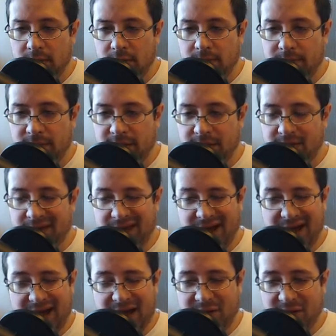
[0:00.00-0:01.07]
But
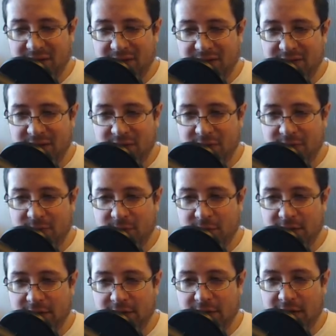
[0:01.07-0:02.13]
yeah, I don't know. This looks
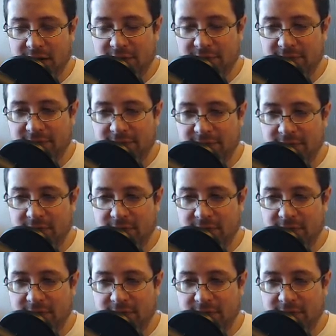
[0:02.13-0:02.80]
pretty tough.